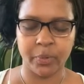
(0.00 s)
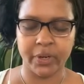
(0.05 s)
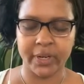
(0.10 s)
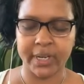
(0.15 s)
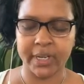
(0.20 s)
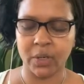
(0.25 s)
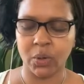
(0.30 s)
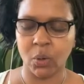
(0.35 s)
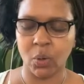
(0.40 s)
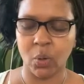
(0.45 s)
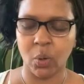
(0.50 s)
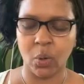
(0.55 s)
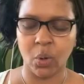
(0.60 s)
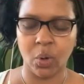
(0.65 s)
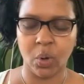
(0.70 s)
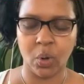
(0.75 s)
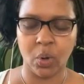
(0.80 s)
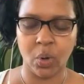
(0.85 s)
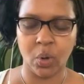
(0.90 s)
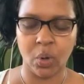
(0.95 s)
Bring it
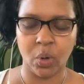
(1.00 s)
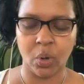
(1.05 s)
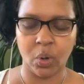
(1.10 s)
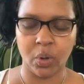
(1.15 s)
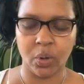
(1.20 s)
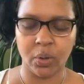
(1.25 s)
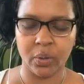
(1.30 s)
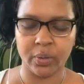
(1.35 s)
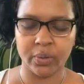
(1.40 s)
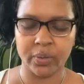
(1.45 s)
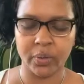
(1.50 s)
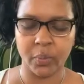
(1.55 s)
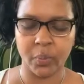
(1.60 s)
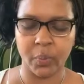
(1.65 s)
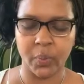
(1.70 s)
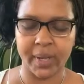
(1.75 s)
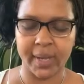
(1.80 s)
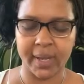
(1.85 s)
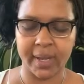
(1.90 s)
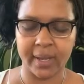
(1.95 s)
all the
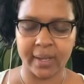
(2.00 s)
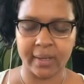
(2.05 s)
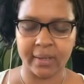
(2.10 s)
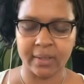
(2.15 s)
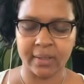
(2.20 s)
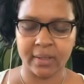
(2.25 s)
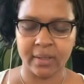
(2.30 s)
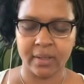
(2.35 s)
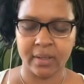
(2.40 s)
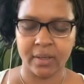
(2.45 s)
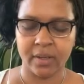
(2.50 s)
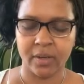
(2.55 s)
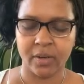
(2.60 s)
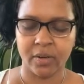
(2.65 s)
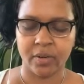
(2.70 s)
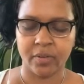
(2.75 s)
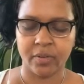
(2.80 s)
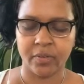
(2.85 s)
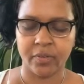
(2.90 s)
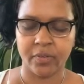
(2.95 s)
way
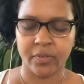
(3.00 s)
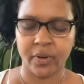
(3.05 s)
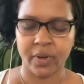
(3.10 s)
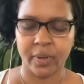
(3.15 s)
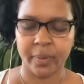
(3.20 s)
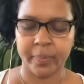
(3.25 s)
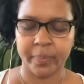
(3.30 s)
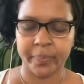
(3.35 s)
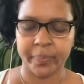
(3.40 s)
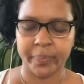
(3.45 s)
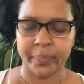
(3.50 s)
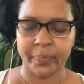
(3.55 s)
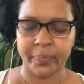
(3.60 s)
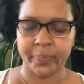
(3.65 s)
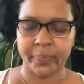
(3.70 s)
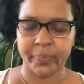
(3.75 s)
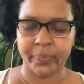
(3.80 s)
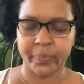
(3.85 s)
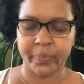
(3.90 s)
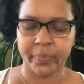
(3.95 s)
from
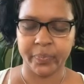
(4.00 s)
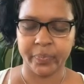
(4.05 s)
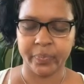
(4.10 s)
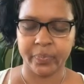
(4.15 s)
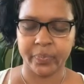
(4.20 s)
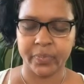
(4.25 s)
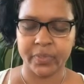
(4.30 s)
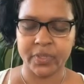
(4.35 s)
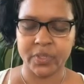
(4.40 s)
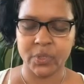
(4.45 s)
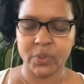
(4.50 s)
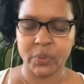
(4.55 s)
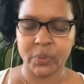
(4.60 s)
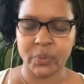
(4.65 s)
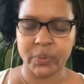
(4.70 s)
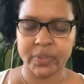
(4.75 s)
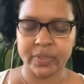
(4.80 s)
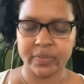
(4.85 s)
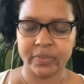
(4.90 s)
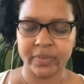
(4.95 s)
the
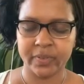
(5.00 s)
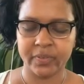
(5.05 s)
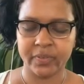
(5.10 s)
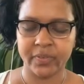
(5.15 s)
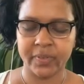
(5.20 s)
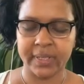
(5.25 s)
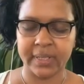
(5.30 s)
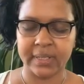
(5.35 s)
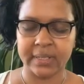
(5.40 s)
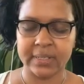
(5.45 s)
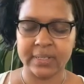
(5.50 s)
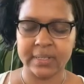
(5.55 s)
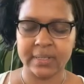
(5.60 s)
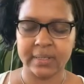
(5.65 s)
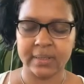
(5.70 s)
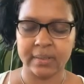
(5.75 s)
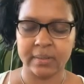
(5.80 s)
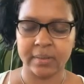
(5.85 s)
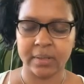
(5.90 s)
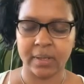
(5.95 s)
soles of the feet